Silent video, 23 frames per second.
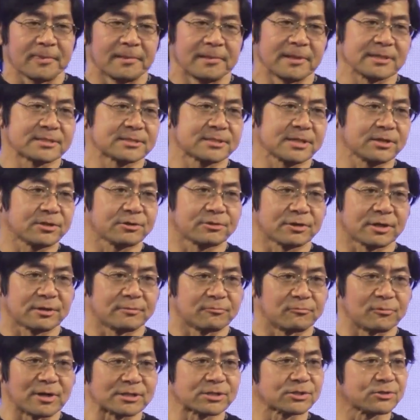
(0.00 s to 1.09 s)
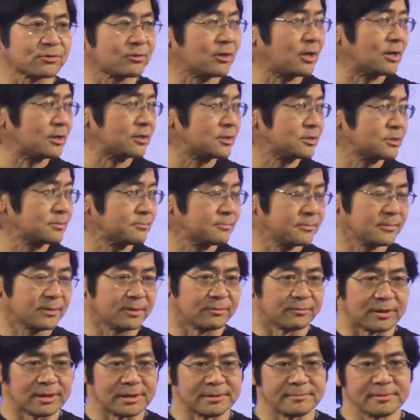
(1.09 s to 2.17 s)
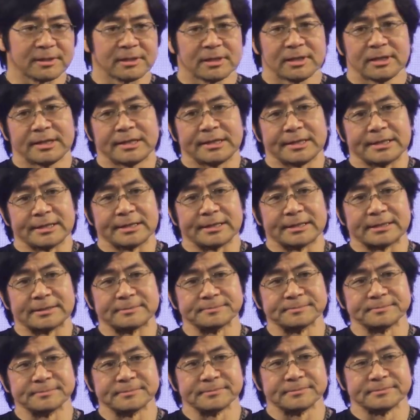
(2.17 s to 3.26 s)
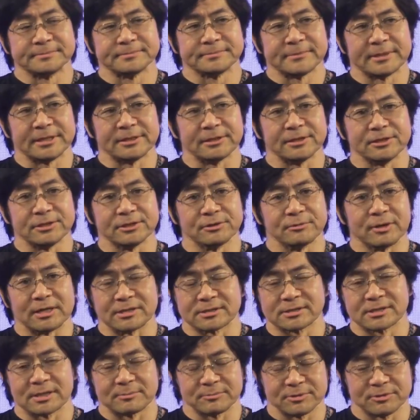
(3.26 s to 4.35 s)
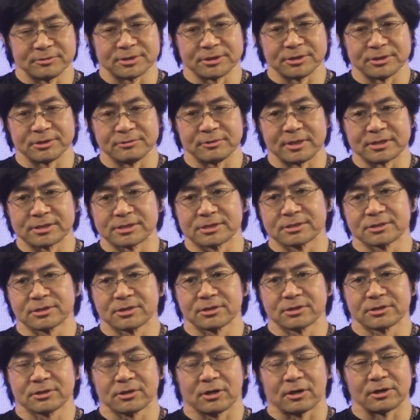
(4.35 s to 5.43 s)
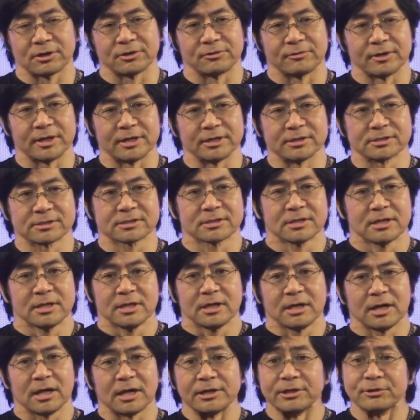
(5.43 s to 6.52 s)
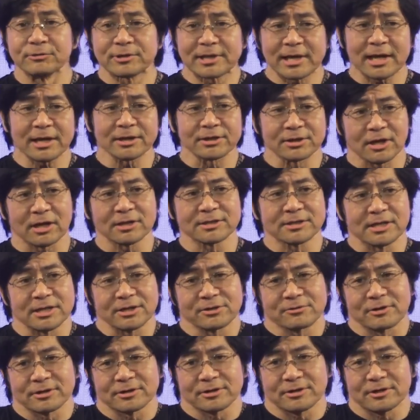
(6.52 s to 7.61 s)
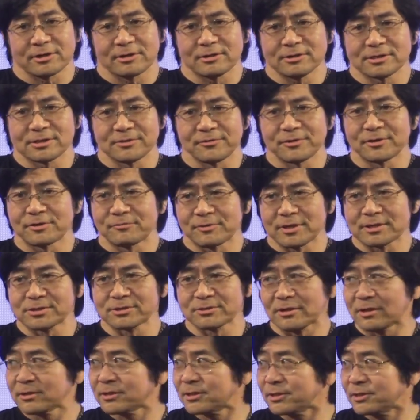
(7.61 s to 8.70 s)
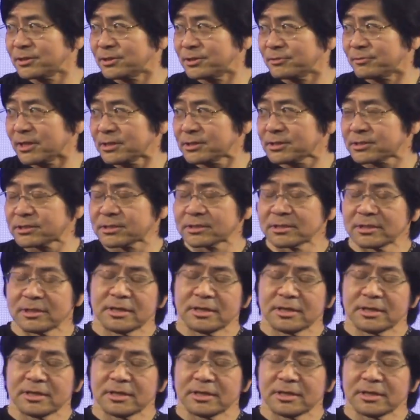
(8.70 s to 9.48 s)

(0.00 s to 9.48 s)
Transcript: let's say you're a restaurant, right, in the US, and I'm using US card rates. You can't not take credit cards if you're a restaurant in the US.